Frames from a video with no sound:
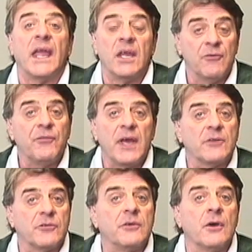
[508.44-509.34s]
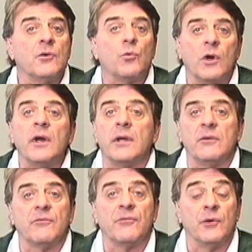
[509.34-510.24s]
If that's done
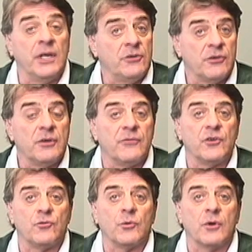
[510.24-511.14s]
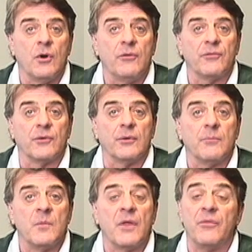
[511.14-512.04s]
right for each individual golfer,
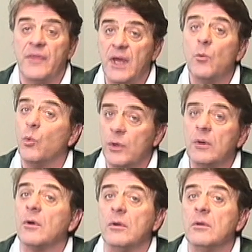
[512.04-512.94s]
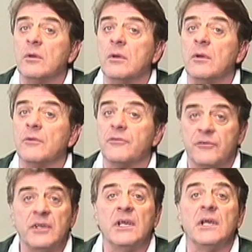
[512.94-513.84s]
they will
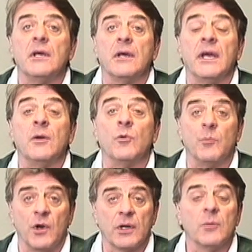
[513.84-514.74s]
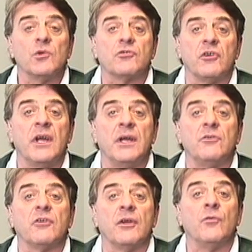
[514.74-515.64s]
see a remarkable
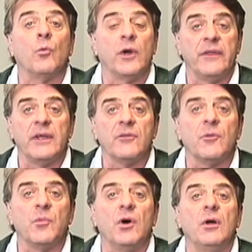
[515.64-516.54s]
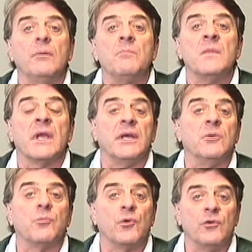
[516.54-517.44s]
change in the way they hit the ball and
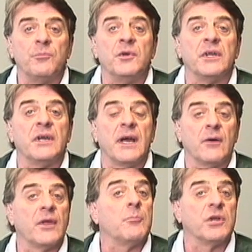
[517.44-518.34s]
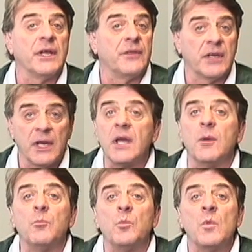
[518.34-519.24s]
improvement in how they play the
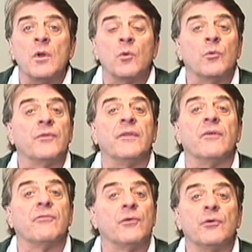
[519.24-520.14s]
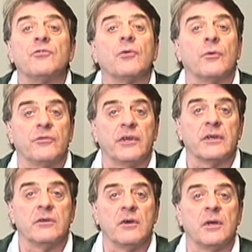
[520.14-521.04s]
game within the first or
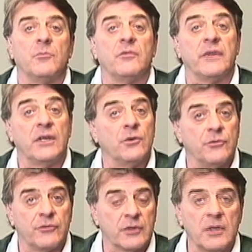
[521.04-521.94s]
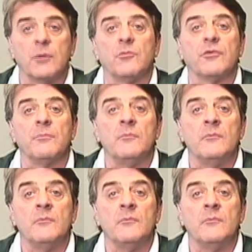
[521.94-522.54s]
second time they use the clubs.